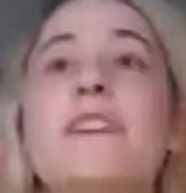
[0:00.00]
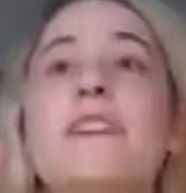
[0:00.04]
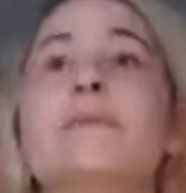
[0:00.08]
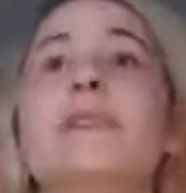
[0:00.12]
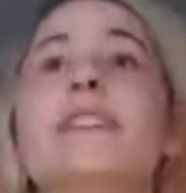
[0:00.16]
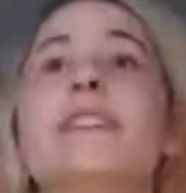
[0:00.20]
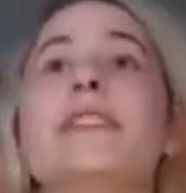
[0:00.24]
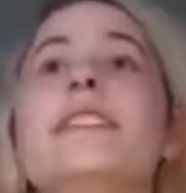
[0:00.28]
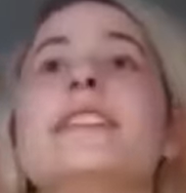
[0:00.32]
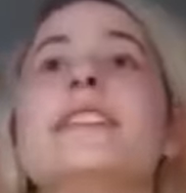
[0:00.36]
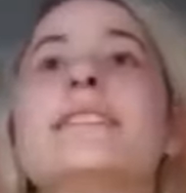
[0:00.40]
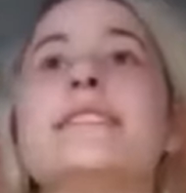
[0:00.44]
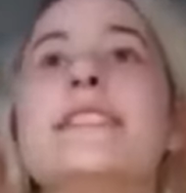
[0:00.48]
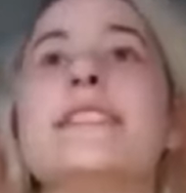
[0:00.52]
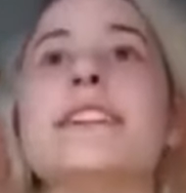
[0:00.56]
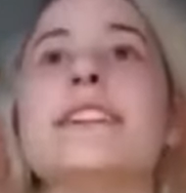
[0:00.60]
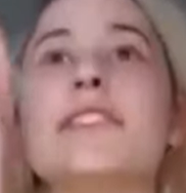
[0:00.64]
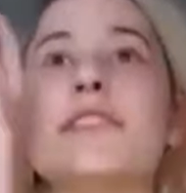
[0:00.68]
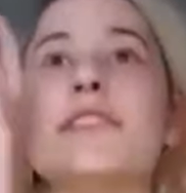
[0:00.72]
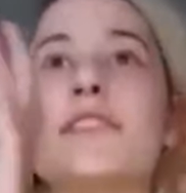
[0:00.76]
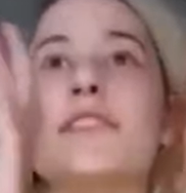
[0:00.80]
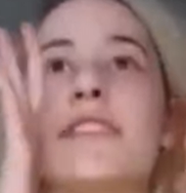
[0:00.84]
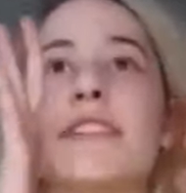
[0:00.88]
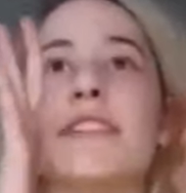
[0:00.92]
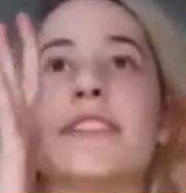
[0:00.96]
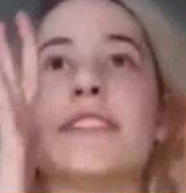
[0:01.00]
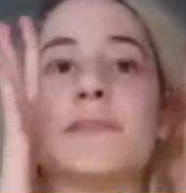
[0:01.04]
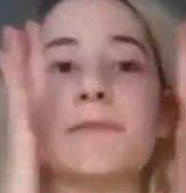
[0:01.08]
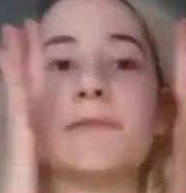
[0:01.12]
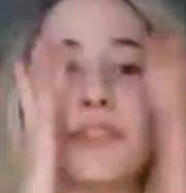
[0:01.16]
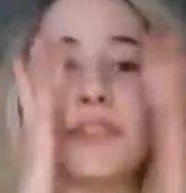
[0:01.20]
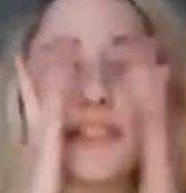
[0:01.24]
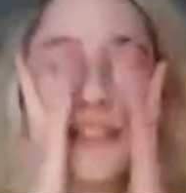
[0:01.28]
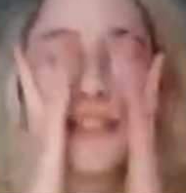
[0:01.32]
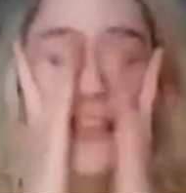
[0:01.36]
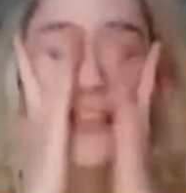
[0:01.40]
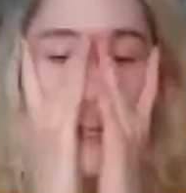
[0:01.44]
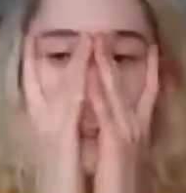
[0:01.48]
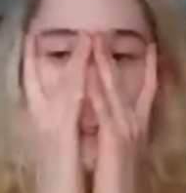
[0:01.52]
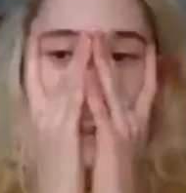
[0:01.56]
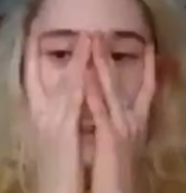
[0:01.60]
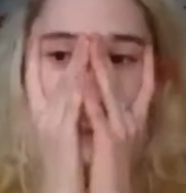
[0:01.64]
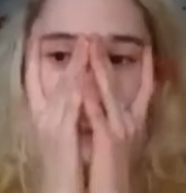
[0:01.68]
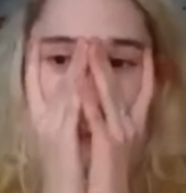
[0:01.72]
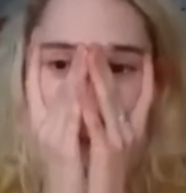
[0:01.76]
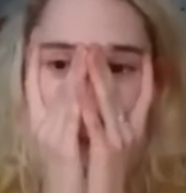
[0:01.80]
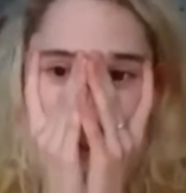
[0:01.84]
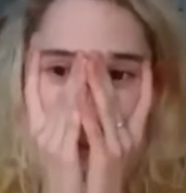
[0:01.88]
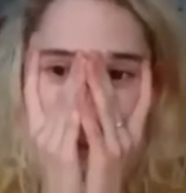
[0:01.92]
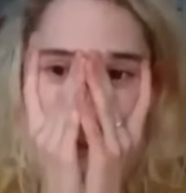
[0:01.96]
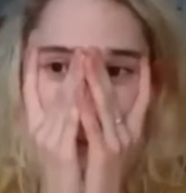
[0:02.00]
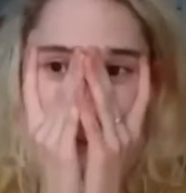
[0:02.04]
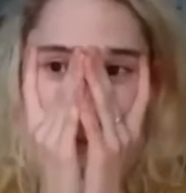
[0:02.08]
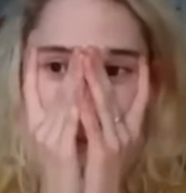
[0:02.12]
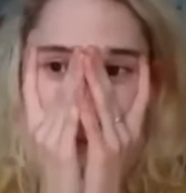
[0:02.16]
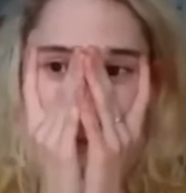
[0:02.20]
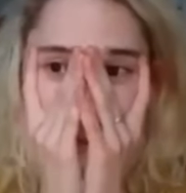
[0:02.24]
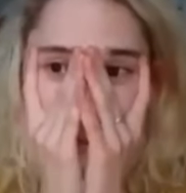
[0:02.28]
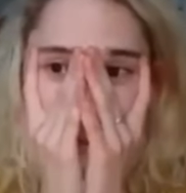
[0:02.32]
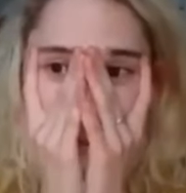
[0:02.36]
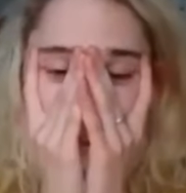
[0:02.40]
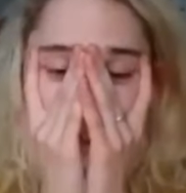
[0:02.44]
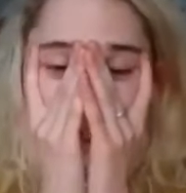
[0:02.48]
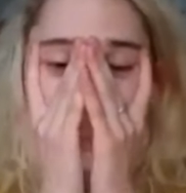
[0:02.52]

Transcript: been listening to this for ten years.